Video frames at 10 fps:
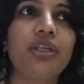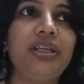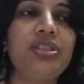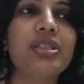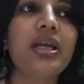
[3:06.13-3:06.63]

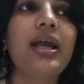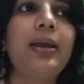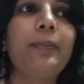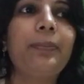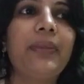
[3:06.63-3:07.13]
change.
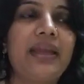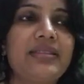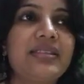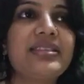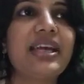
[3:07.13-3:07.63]

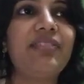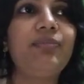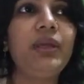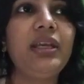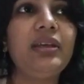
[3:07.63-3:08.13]
And since
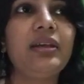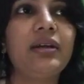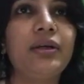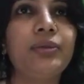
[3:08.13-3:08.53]
I've been